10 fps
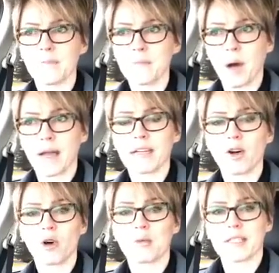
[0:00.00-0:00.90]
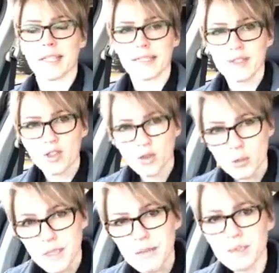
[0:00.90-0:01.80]
Buying a home is an
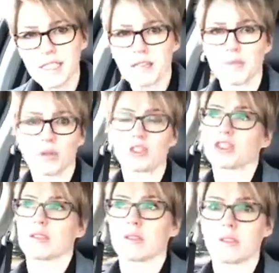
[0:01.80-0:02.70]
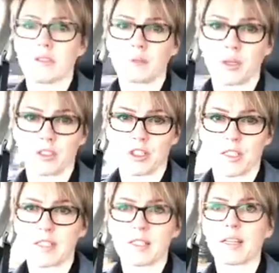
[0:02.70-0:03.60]
extremely emotional
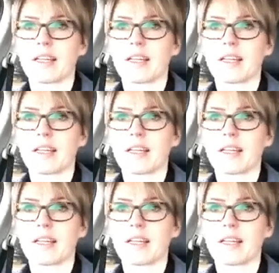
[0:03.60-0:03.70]
purchase.